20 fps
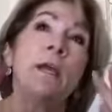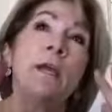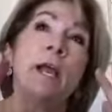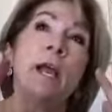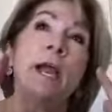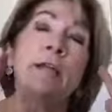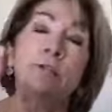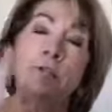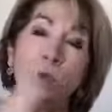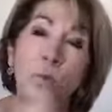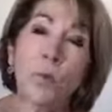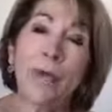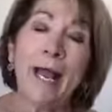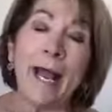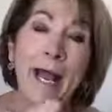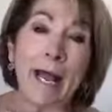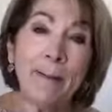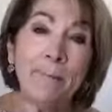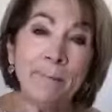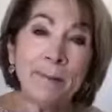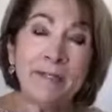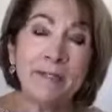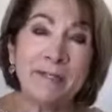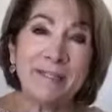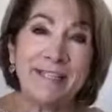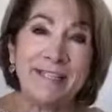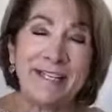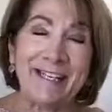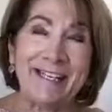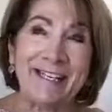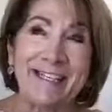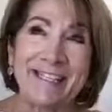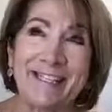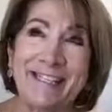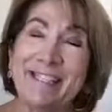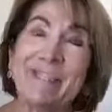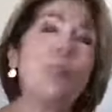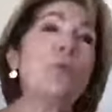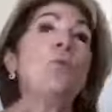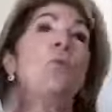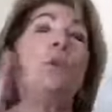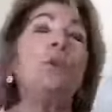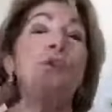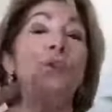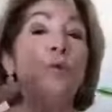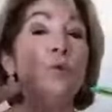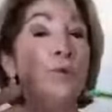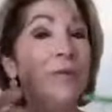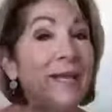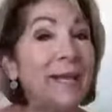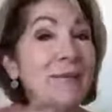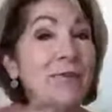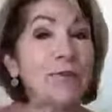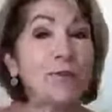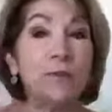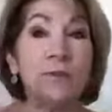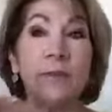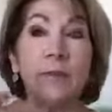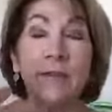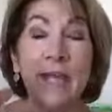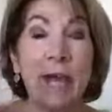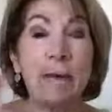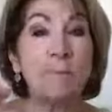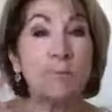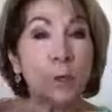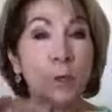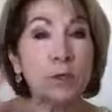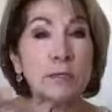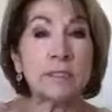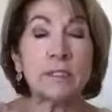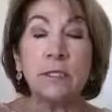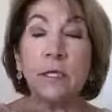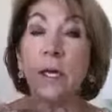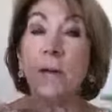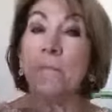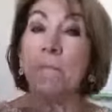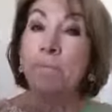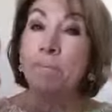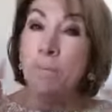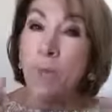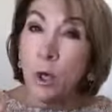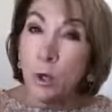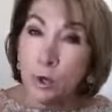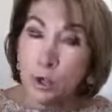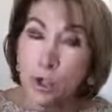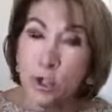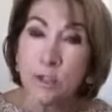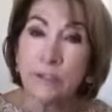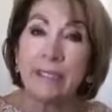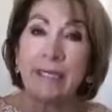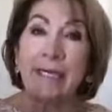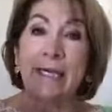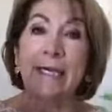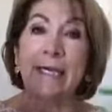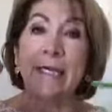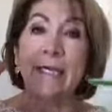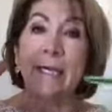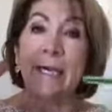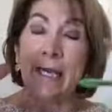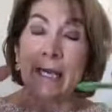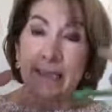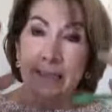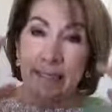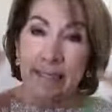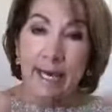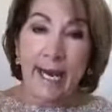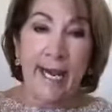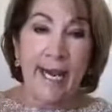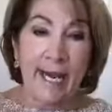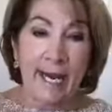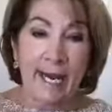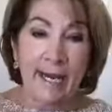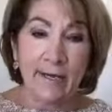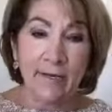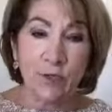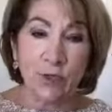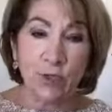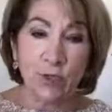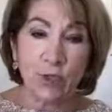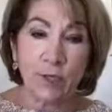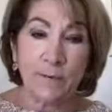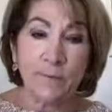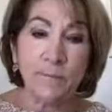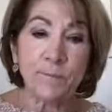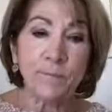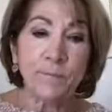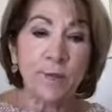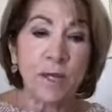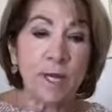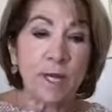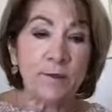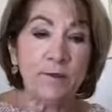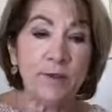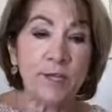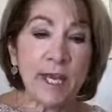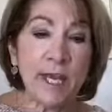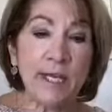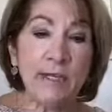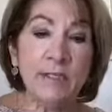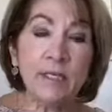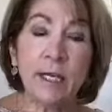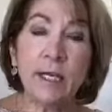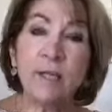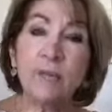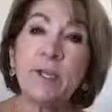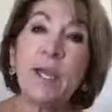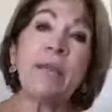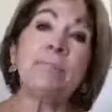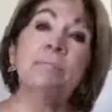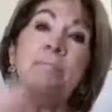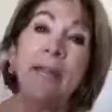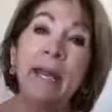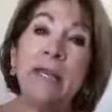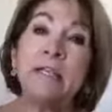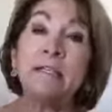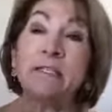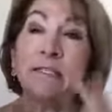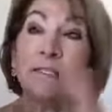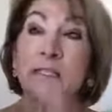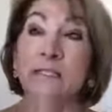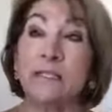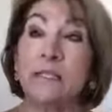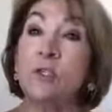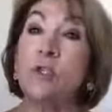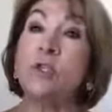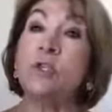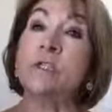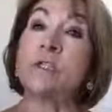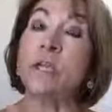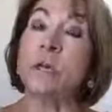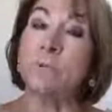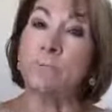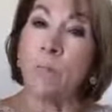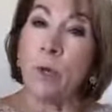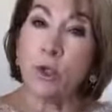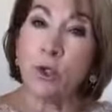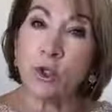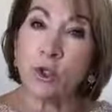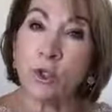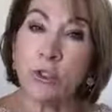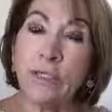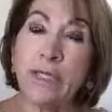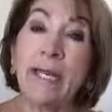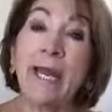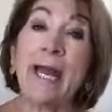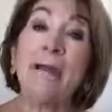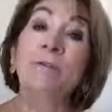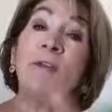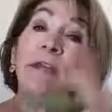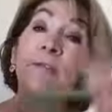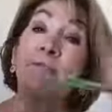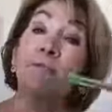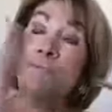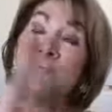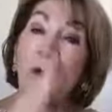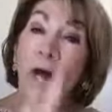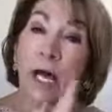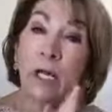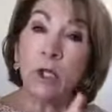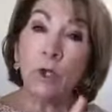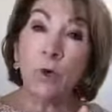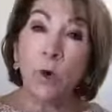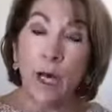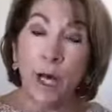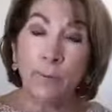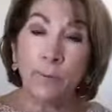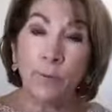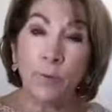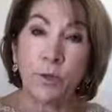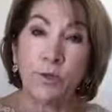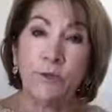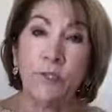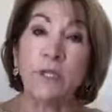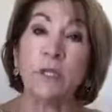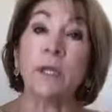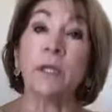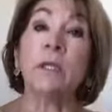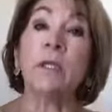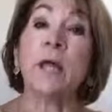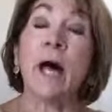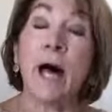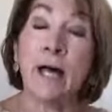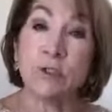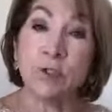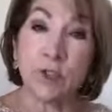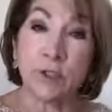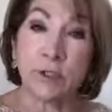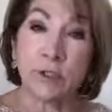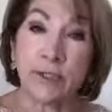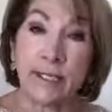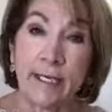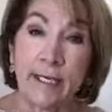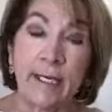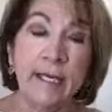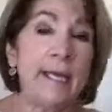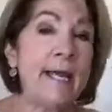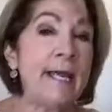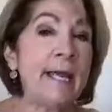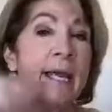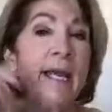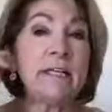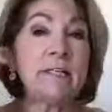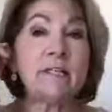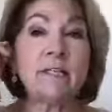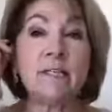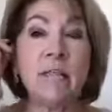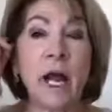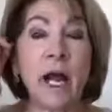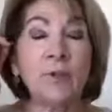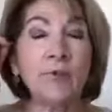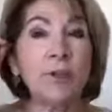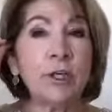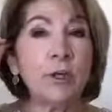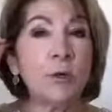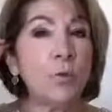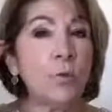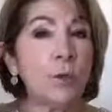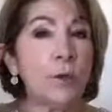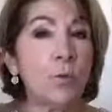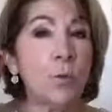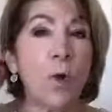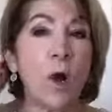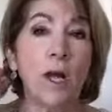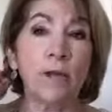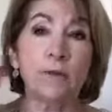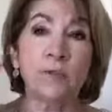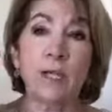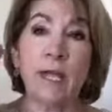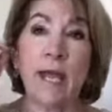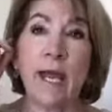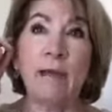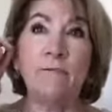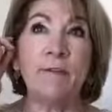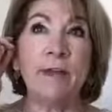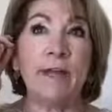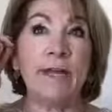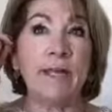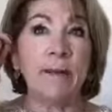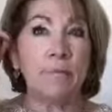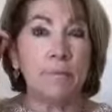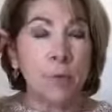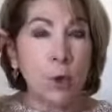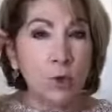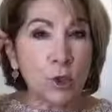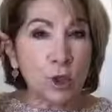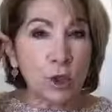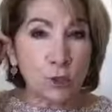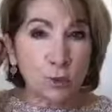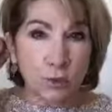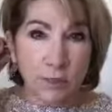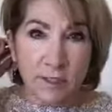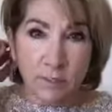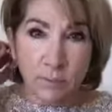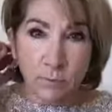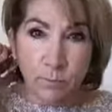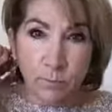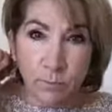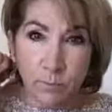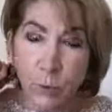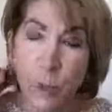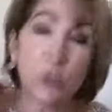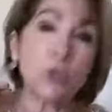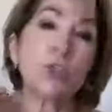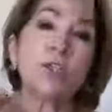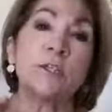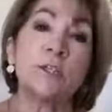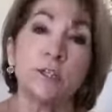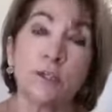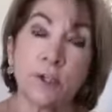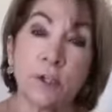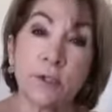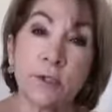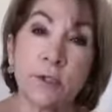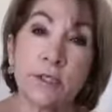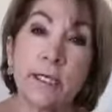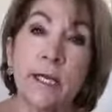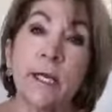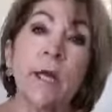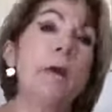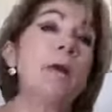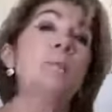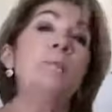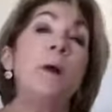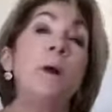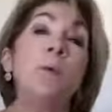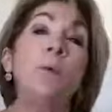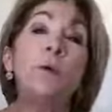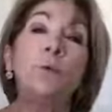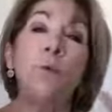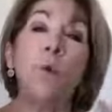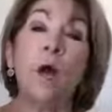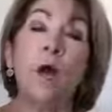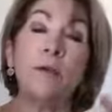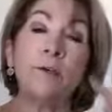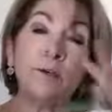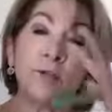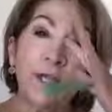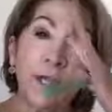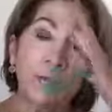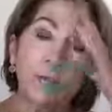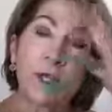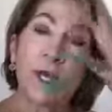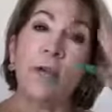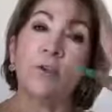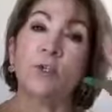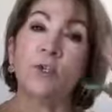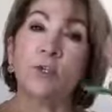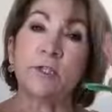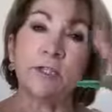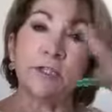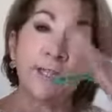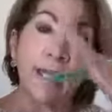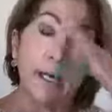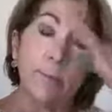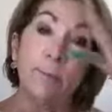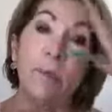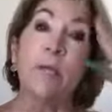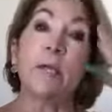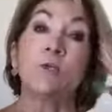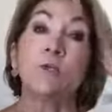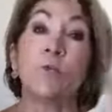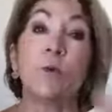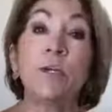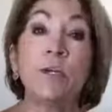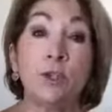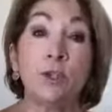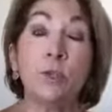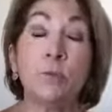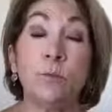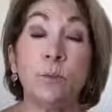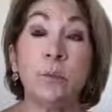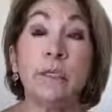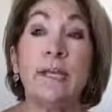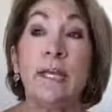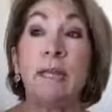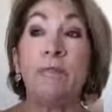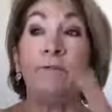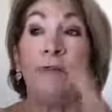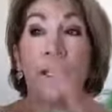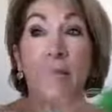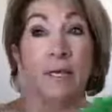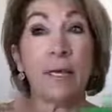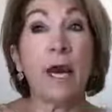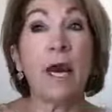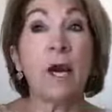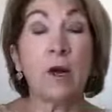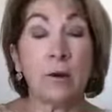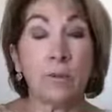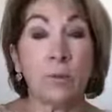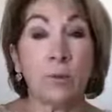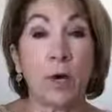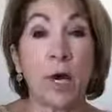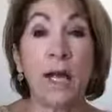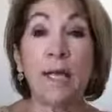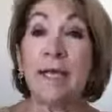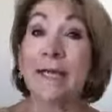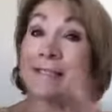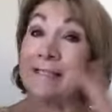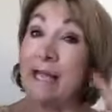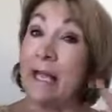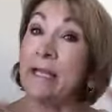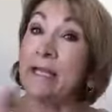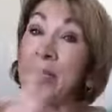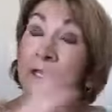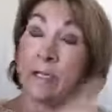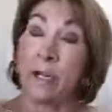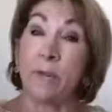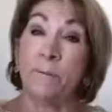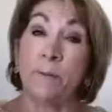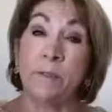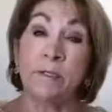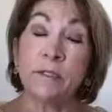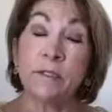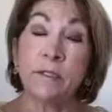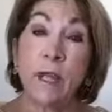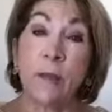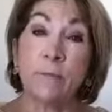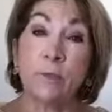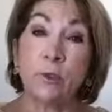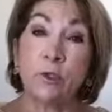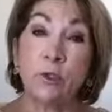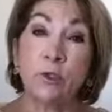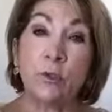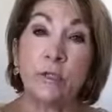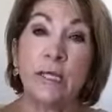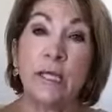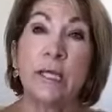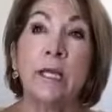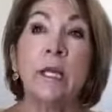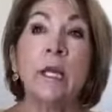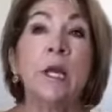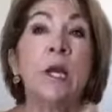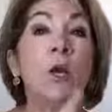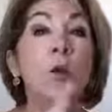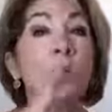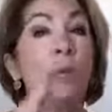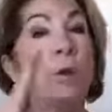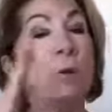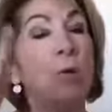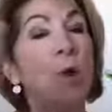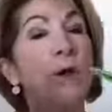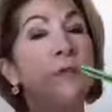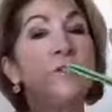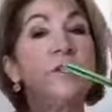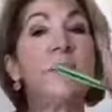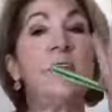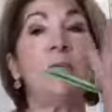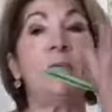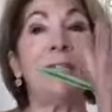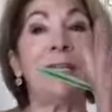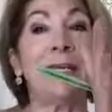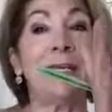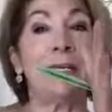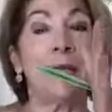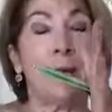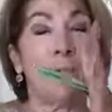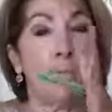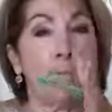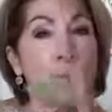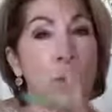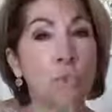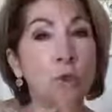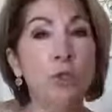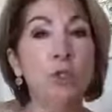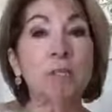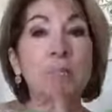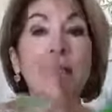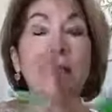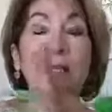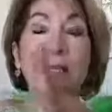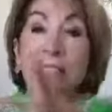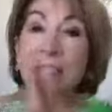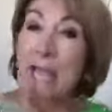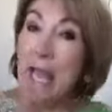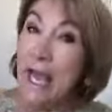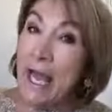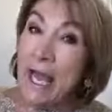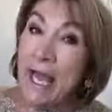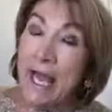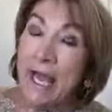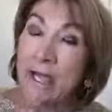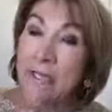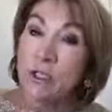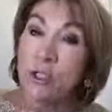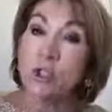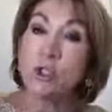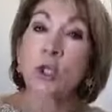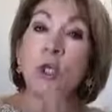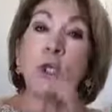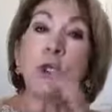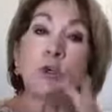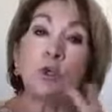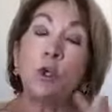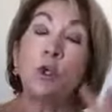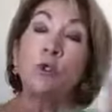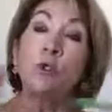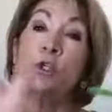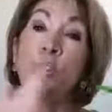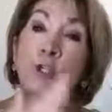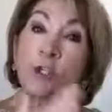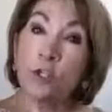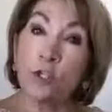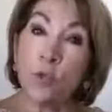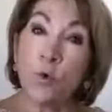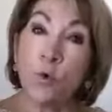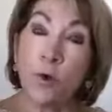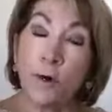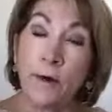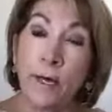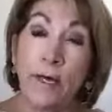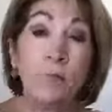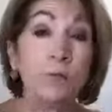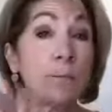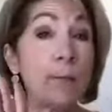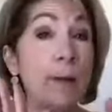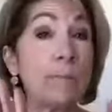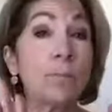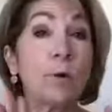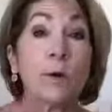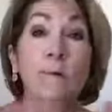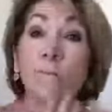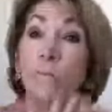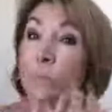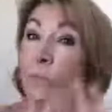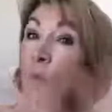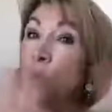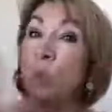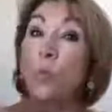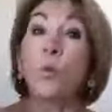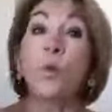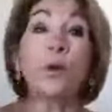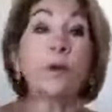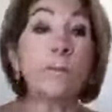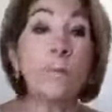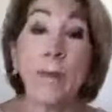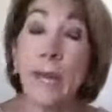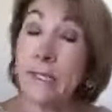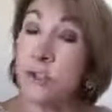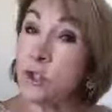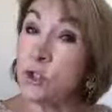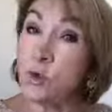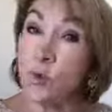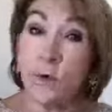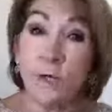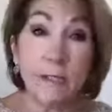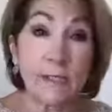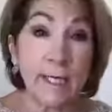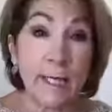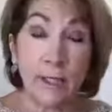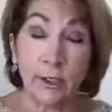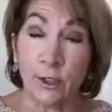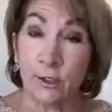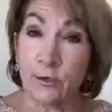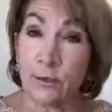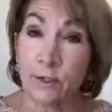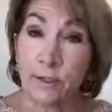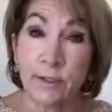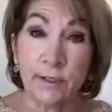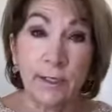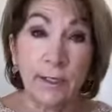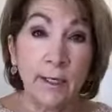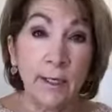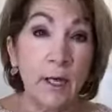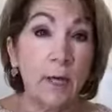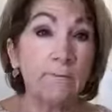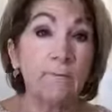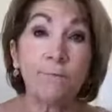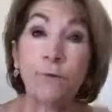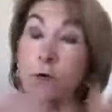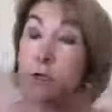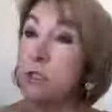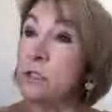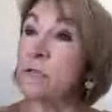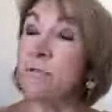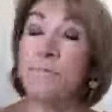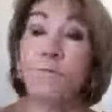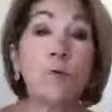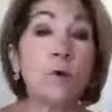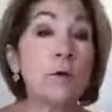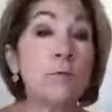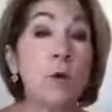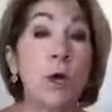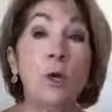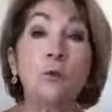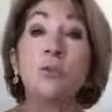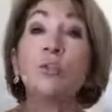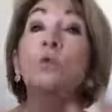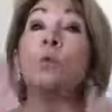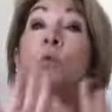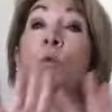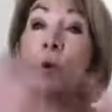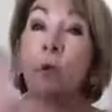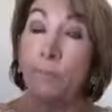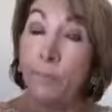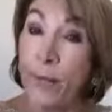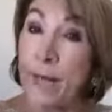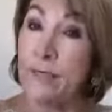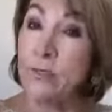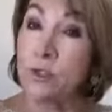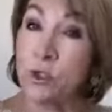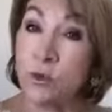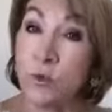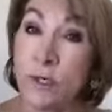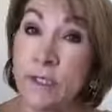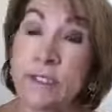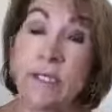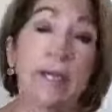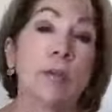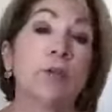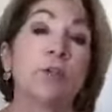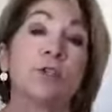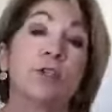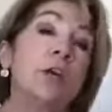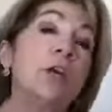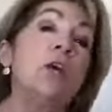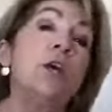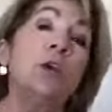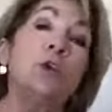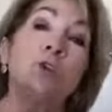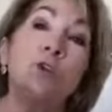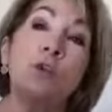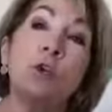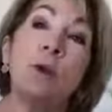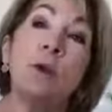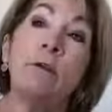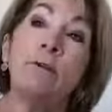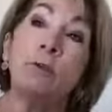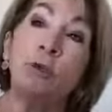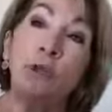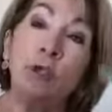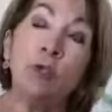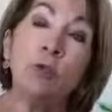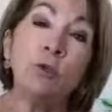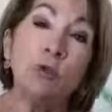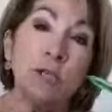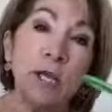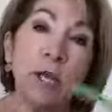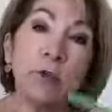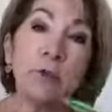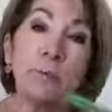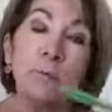and so what happens is when you get that person emotionally engaged, then they make decisions emotionally and they follow up with it logically. It's not that we want to have any emotional purchasers but we want them to understand because we do believe in our products and in our business opportunity. We want them to get emotionally attached to the story. Remember, we're paid storytellers. First and foremost, we're paid storytellers. So if you tell them a